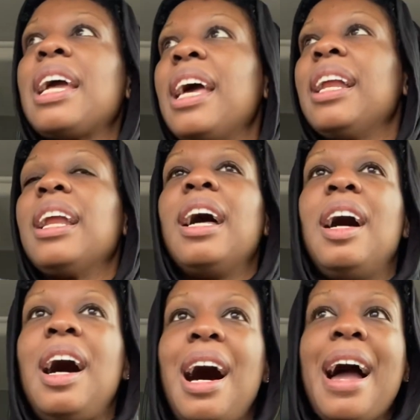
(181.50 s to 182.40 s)

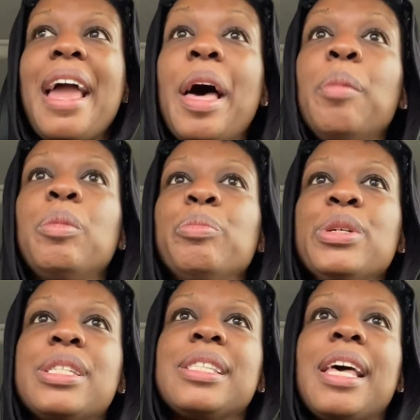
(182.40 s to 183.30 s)
and I am
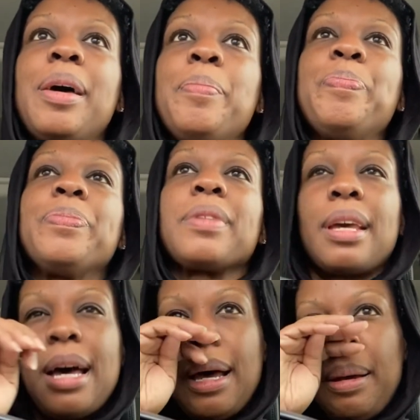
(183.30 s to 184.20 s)
Muslim,
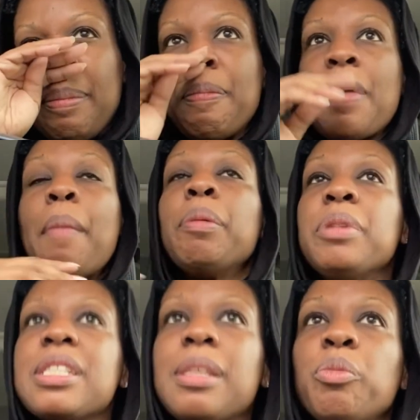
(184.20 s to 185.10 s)
I'm a
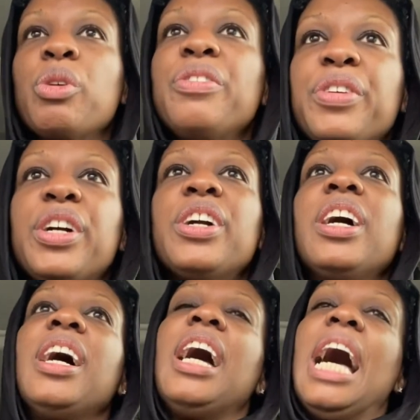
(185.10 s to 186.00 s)
Muslim revert,
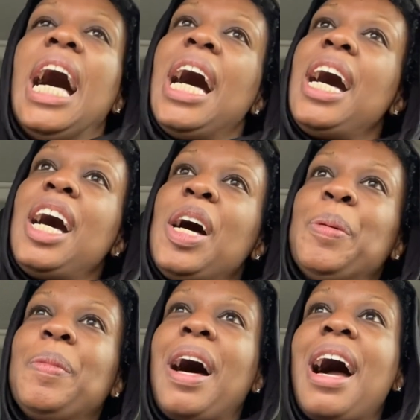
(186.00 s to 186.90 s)

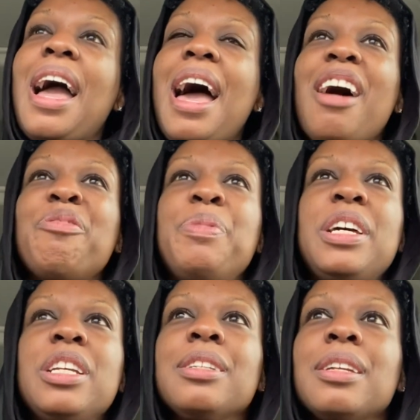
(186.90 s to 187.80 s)
I have
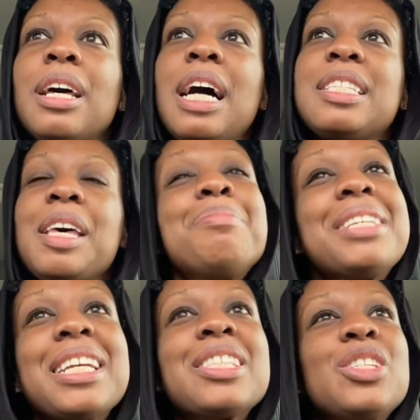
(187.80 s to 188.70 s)
been
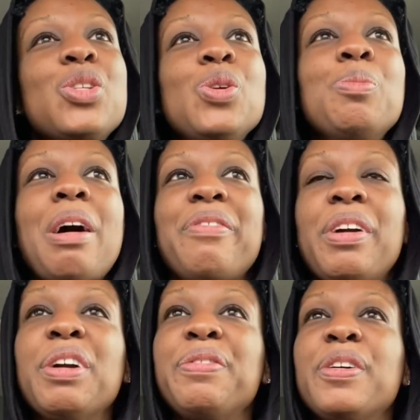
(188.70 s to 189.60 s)
attempting to do my
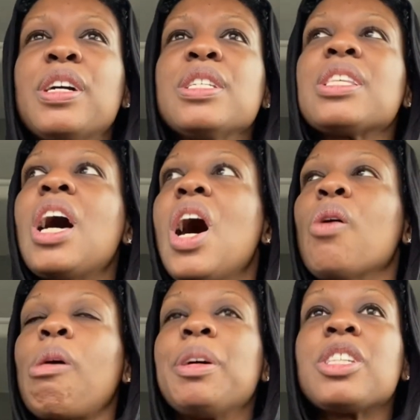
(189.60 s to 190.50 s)
very first
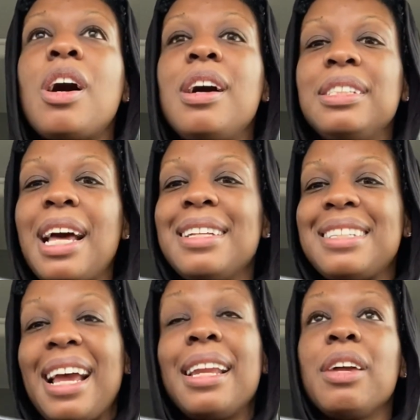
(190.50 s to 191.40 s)
Ramadan
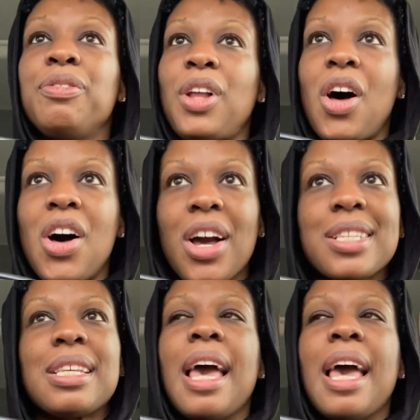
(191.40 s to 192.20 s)
daily vlogs.